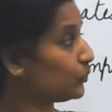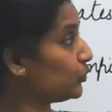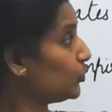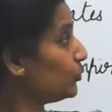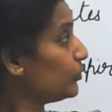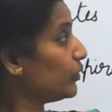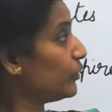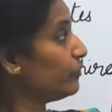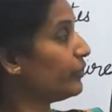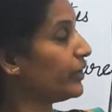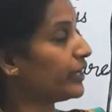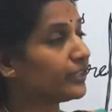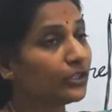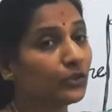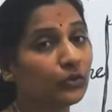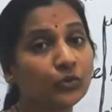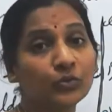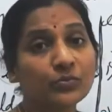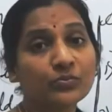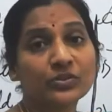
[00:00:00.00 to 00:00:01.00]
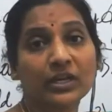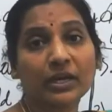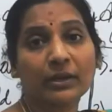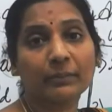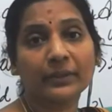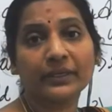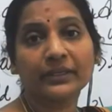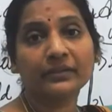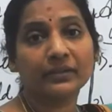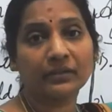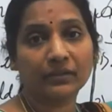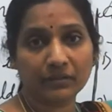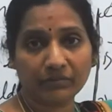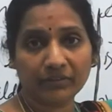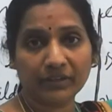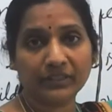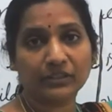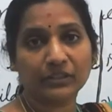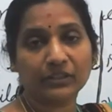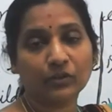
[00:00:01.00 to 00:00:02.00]
room of where the looms have been,
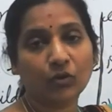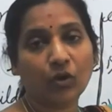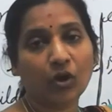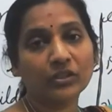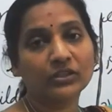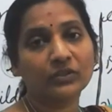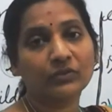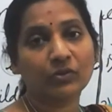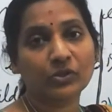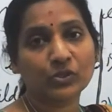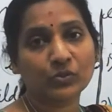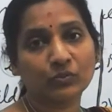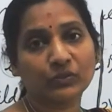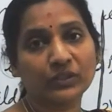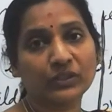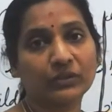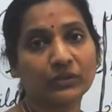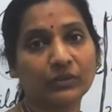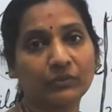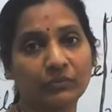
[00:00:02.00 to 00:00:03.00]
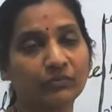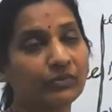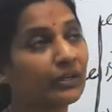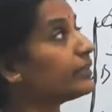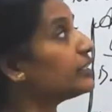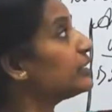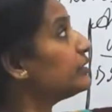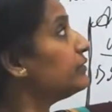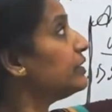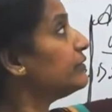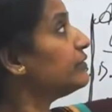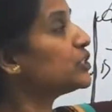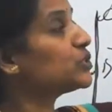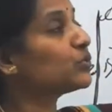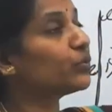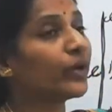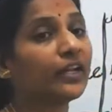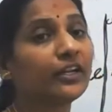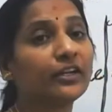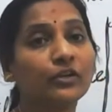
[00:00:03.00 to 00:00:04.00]
where the cloth was, where the
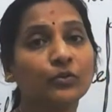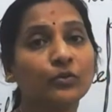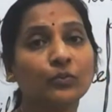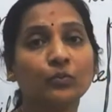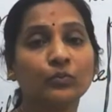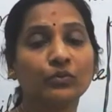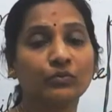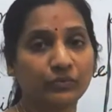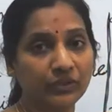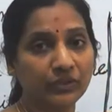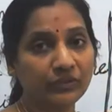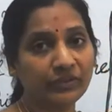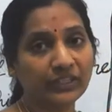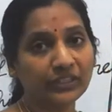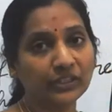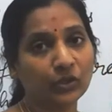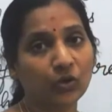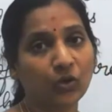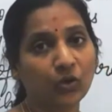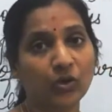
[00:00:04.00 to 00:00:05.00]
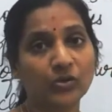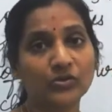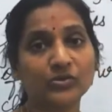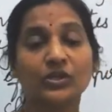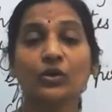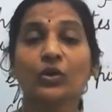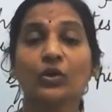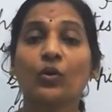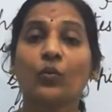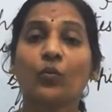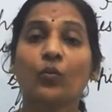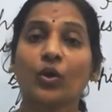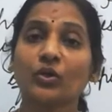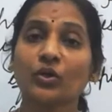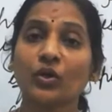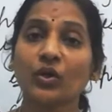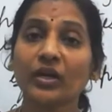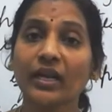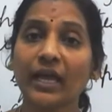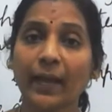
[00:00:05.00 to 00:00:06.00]
weavers were weaving the cloths.
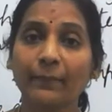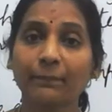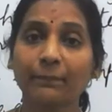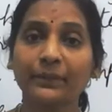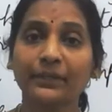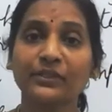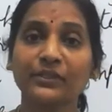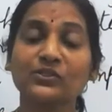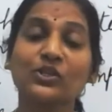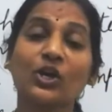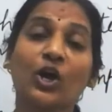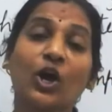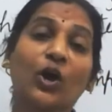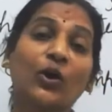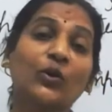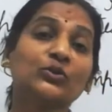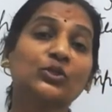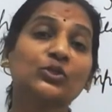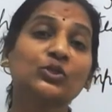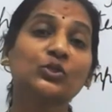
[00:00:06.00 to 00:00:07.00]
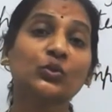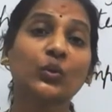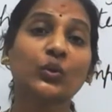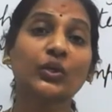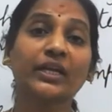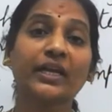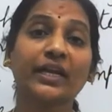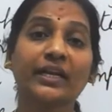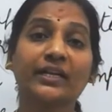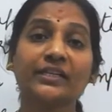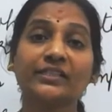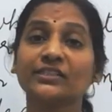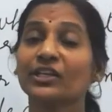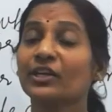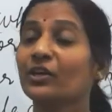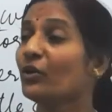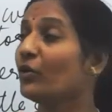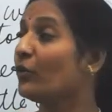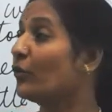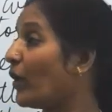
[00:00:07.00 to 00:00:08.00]
What all happens? How the story ends?
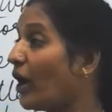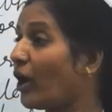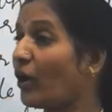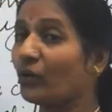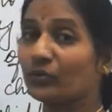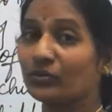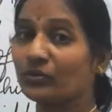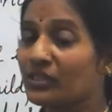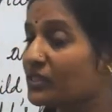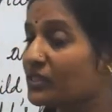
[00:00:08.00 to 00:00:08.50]
How